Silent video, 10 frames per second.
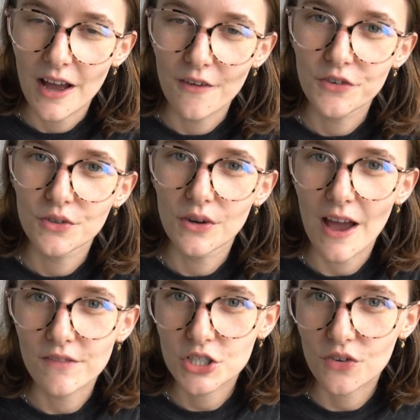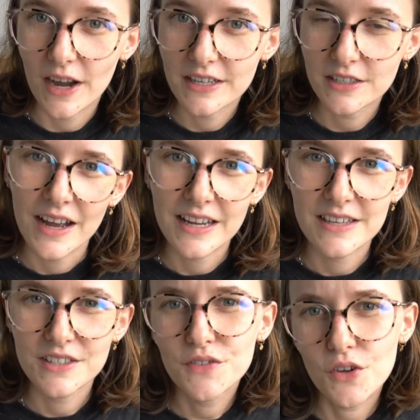Have you ever tried it? I
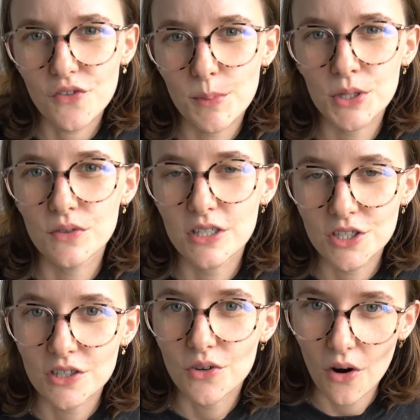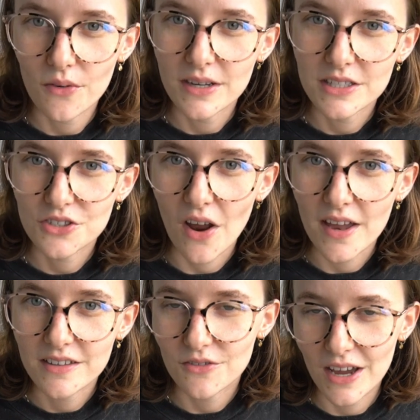guess if you're from Indonesia, you already
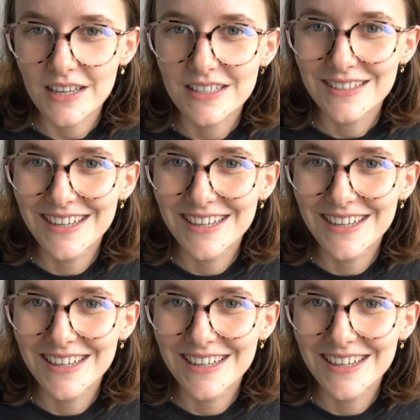tried it, right?